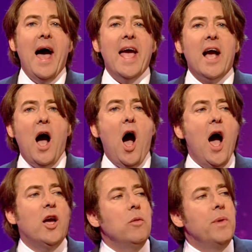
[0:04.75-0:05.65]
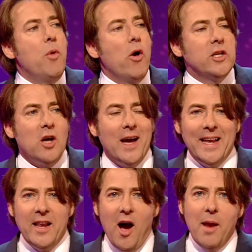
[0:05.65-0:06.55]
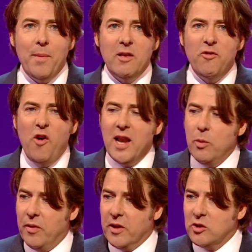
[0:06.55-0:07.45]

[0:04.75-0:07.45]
hey, I couldn't be more excited. Iron Man's finally with us,